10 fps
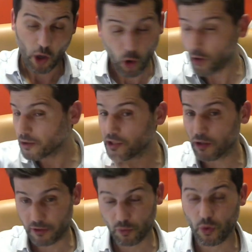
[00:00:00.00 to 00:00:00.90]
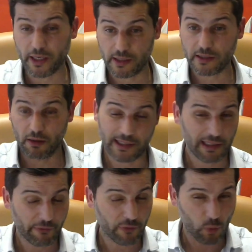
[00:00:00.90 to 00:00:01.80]
All the other ways, and
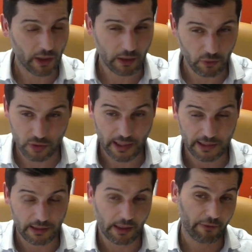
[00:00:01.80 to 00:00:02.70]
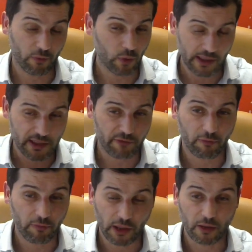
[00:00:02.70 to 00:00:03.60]
everyone knows that, that everyone is
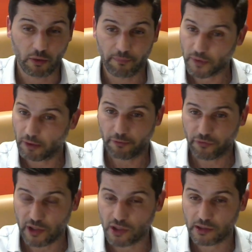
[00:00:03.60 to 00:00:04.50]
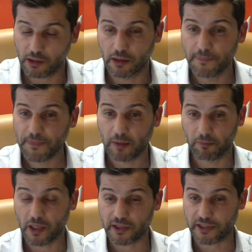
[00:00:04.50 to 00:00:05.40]
familiar of, of digital
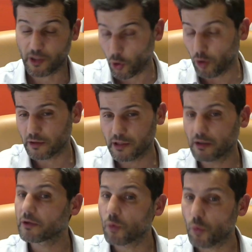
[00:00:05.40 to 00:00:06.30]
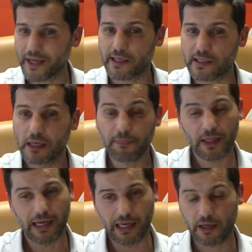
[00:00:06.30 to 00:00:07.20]
marketing. All the other ways
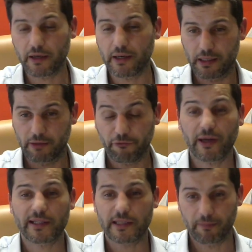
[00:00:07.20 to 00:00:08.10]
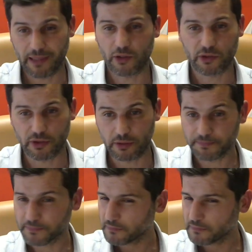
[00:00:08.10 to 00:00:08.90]
are in fact a marathon.